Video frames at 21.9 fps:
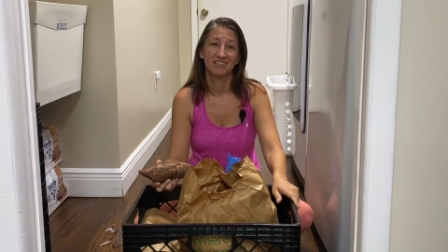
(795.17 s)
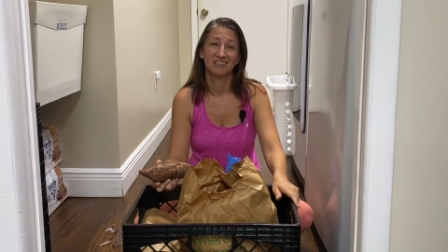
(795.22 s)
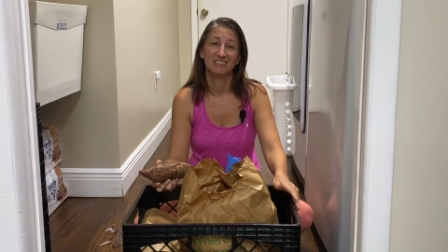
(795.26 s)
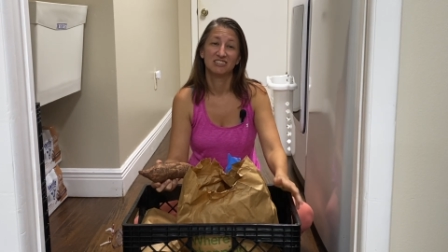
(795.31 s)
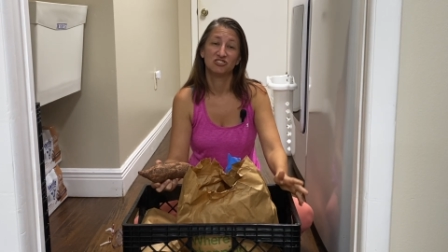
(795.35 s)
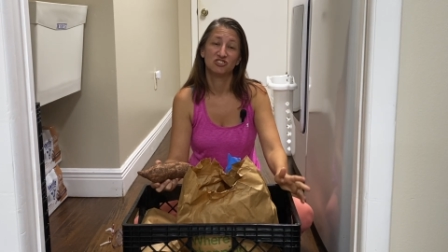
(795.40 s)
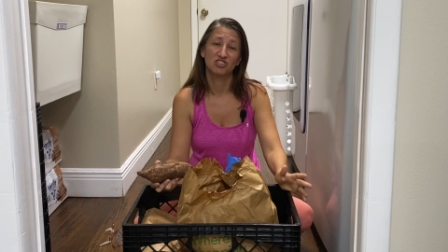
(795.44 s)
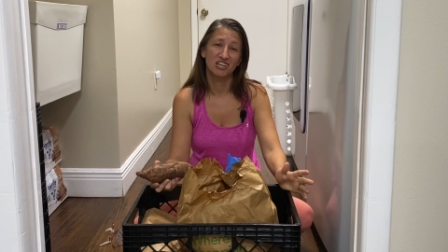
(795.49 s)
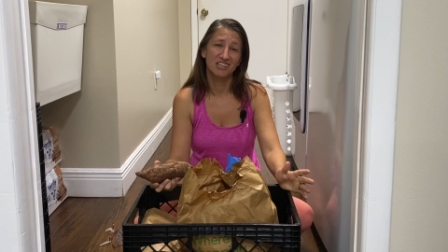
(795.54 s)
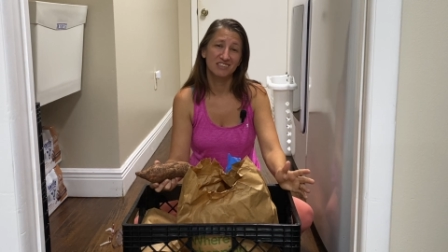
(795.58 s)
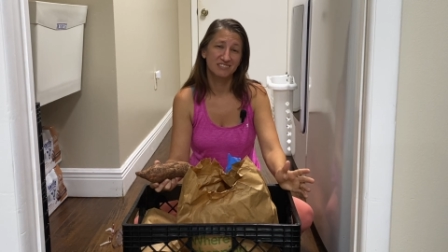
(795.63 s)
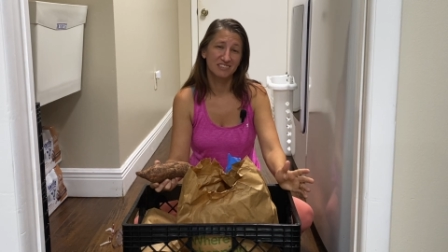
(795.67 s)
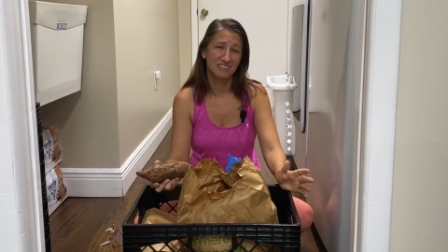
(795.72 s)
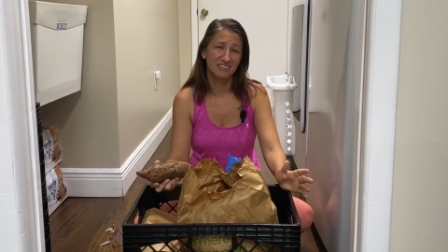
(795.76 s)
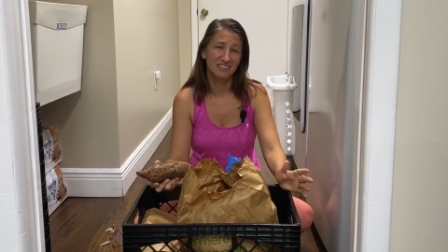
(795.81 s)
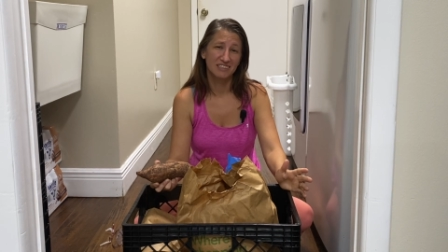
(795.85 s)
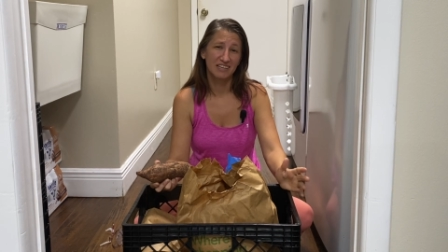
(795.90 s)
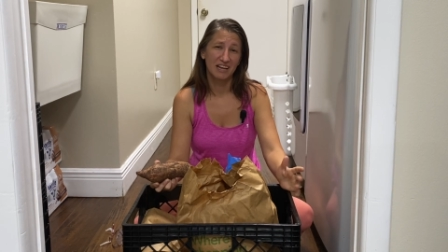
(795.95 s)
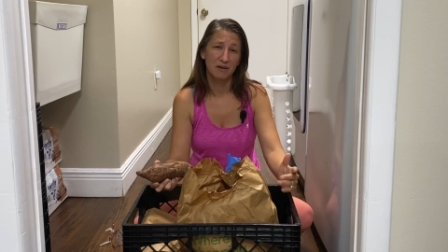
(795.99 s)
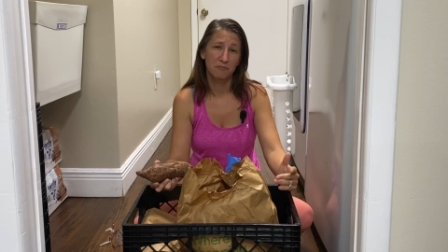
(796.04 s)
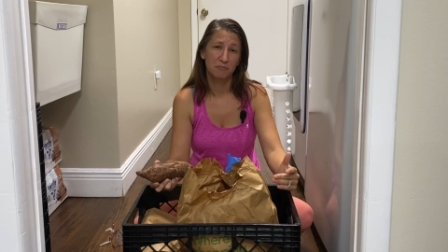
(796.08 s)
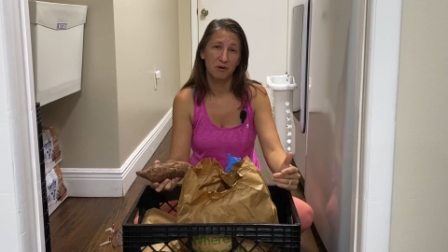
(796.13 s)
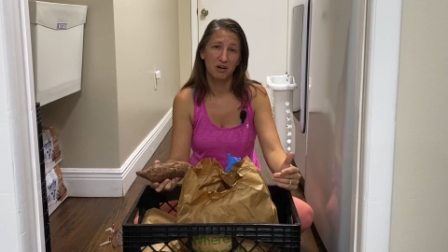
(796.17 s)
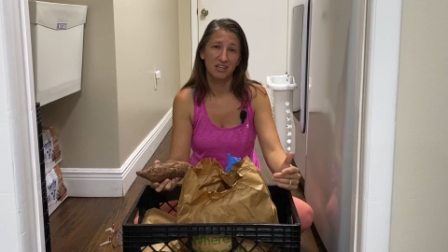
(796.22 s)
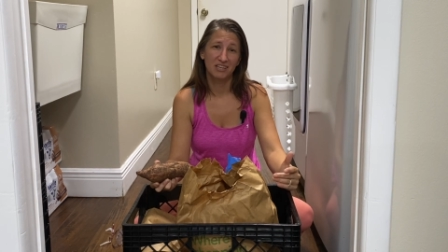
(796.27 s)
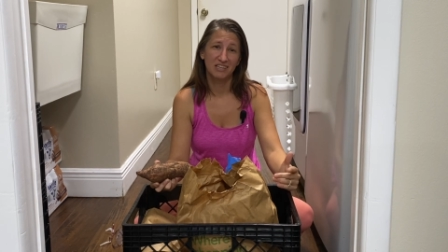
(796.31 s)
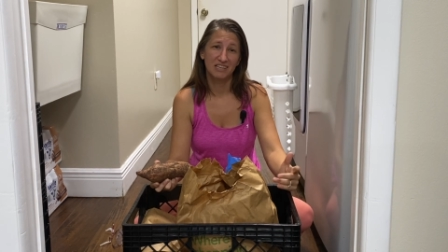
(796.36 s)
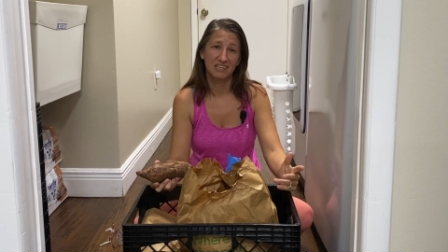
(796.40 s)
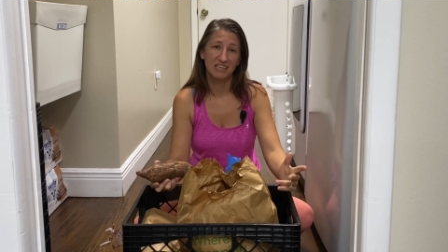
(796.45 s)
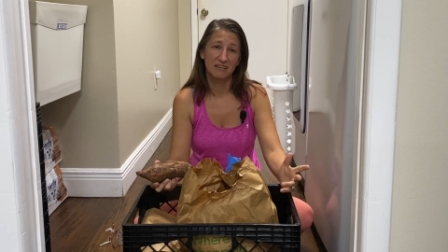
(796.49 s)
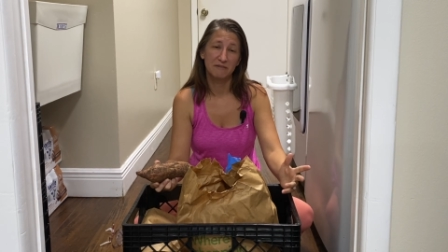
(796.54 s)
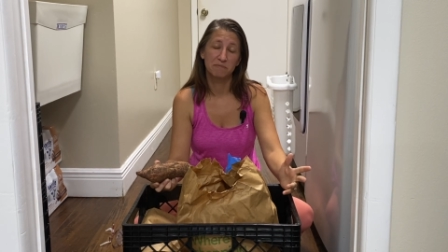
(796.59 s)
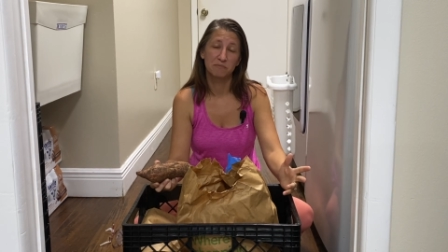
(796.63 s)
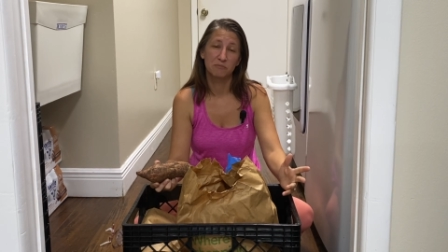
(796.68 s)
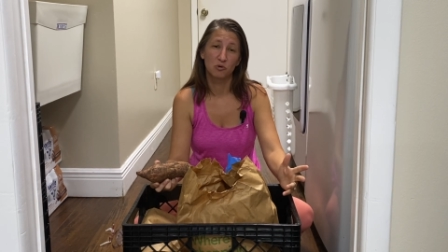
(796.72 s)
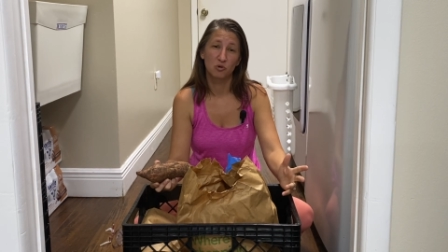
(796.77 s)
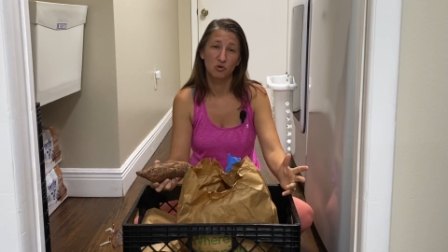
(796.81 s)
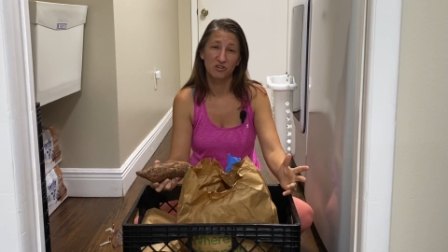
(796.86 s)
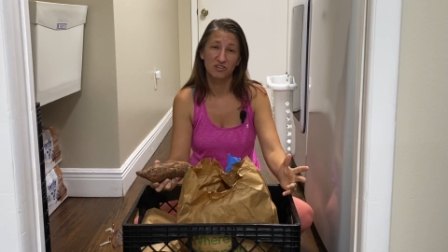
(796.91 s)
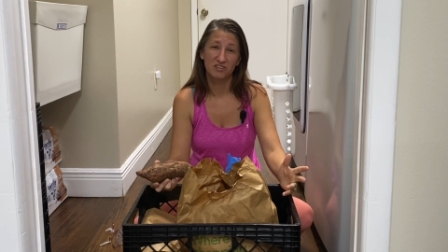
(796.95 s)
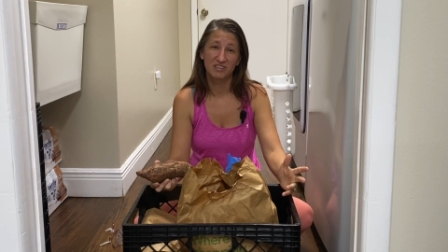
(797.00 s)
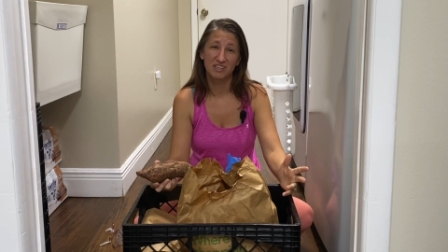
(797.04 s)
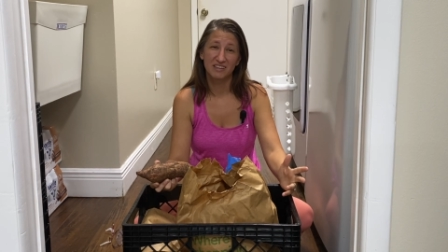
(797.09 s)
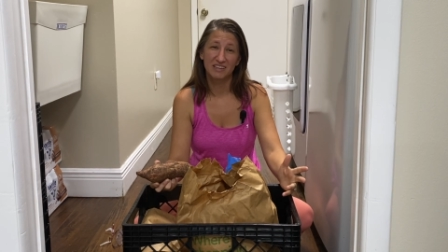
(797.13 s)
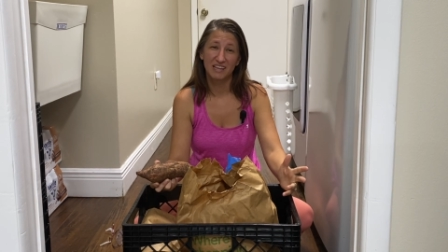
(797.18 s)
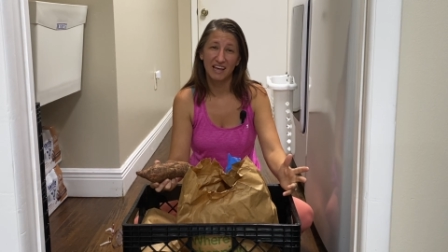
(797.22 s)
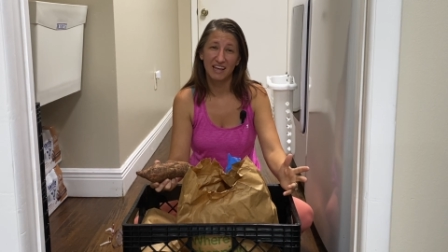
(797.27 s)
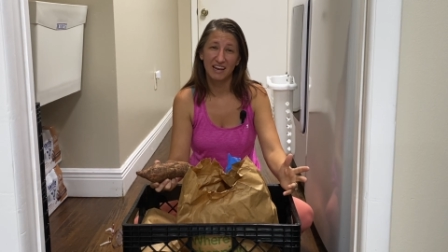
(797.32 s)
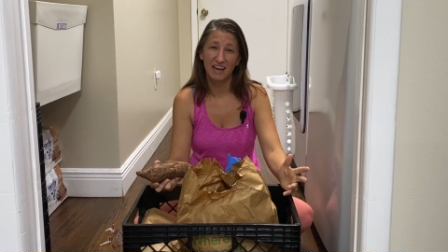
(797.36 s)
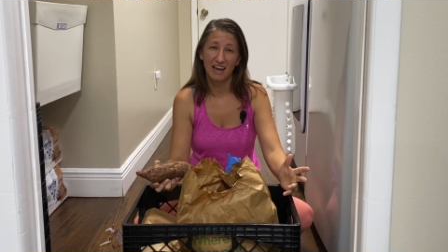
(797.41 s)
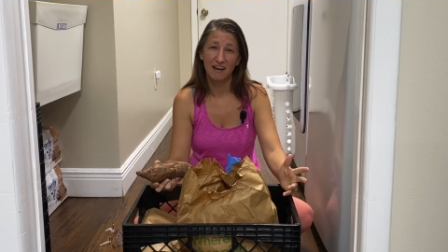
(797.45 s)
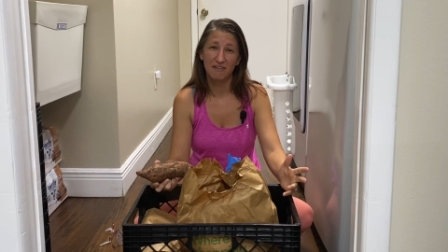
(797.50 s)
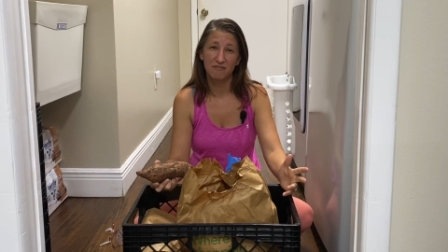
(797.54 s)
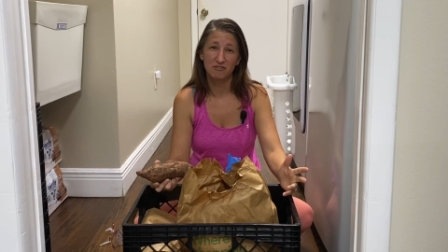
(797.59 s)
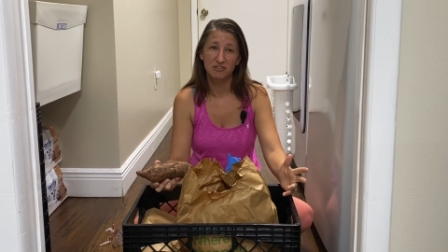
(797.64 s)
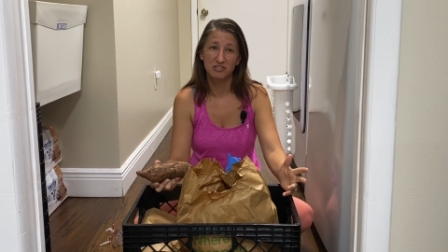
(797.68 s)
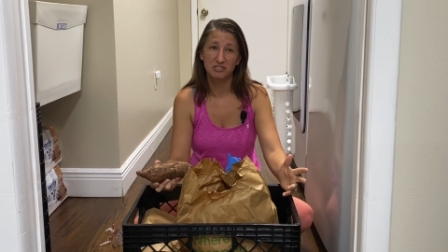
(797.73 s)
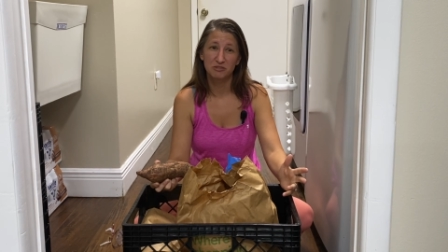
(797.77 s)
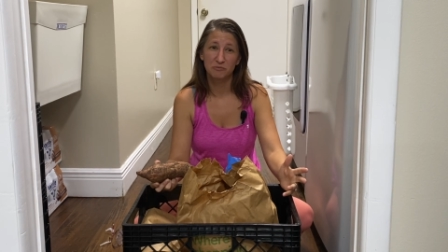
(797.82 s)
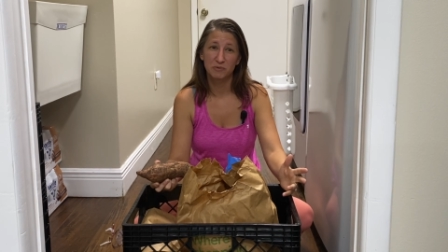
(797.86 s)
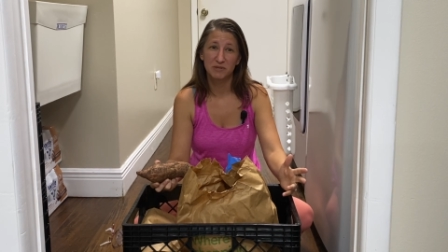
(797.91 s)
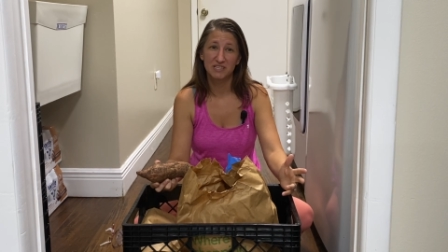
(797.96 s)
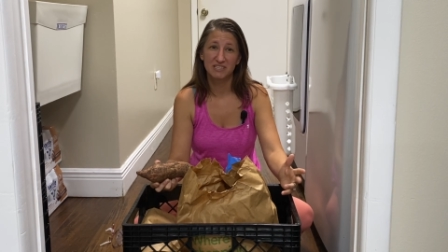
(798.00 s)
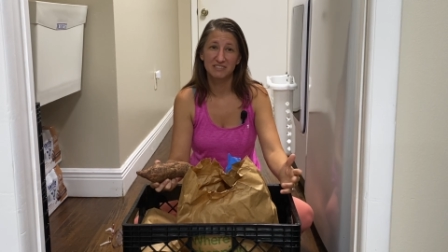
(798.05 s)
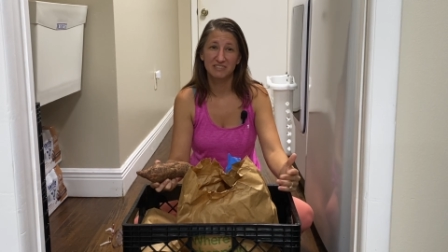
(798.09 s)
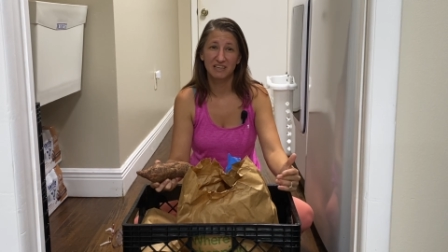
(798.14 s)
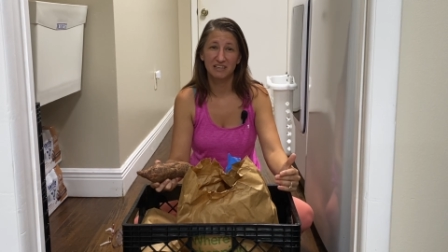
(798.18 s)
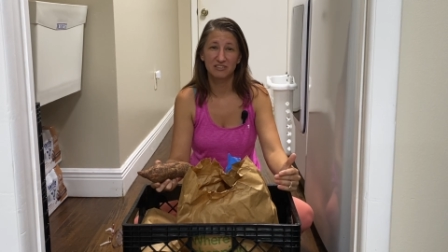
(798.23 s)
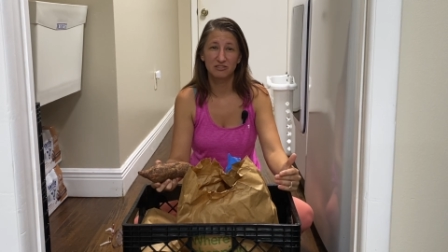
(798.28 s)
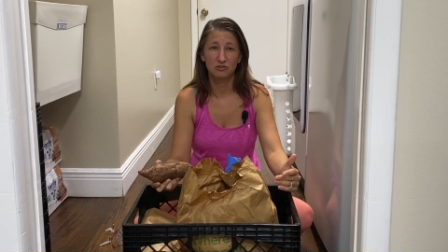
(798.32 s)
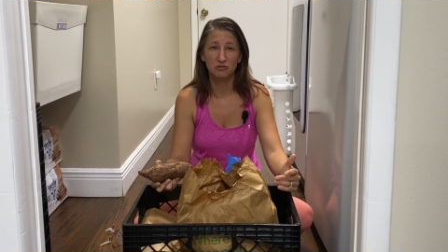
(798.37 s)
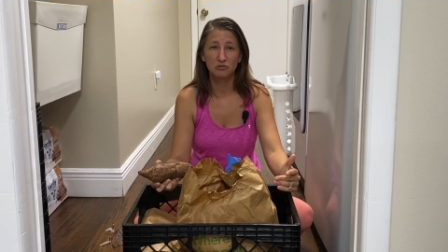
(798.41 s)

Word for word: Jason and I probably eat more than that average because I do